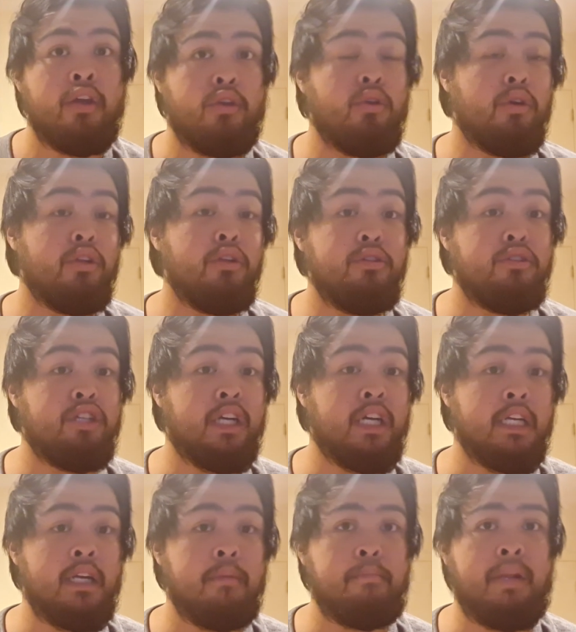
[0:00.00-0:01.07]

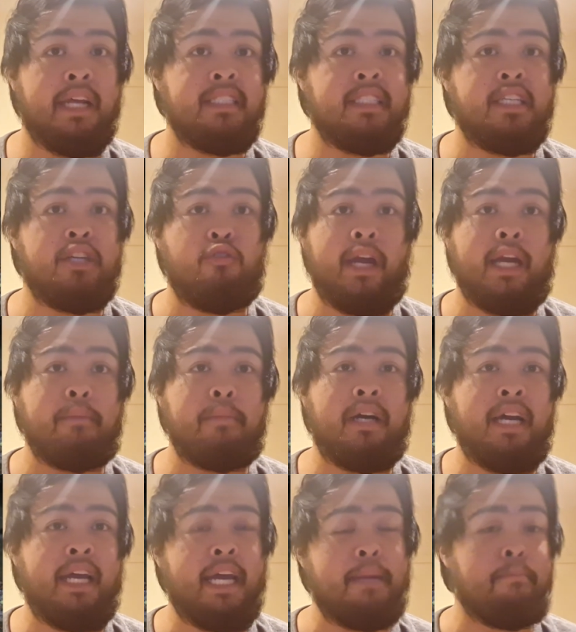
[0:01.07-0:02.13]
Yuh-jung plays the
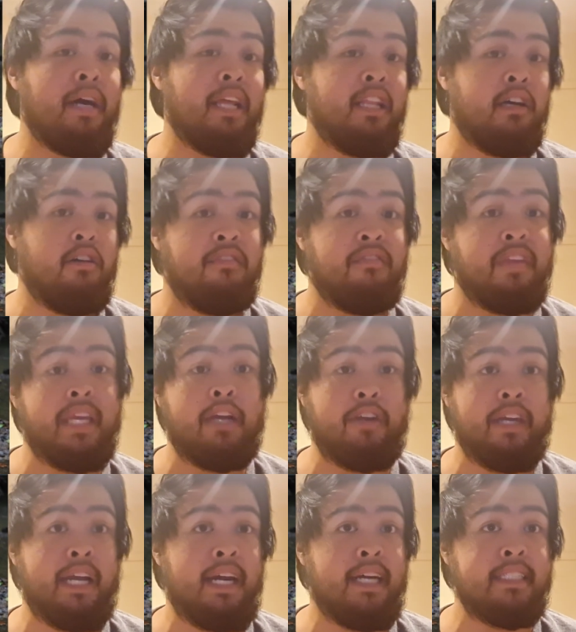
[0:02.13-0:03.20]
grandma and mother of
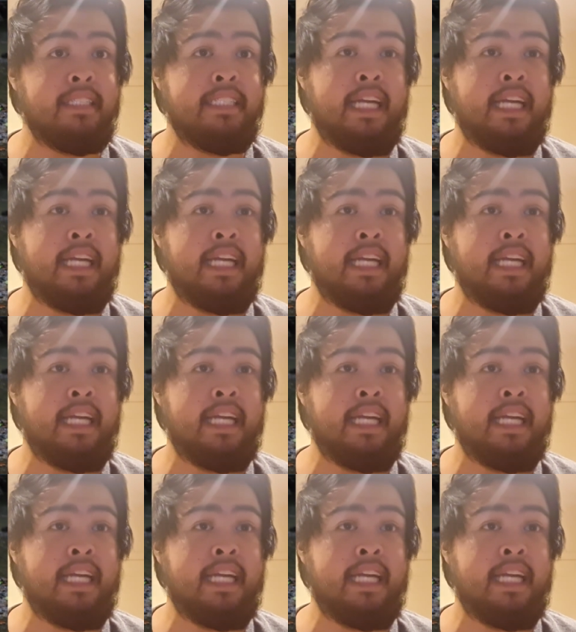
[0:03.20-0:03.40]
Yeri Han's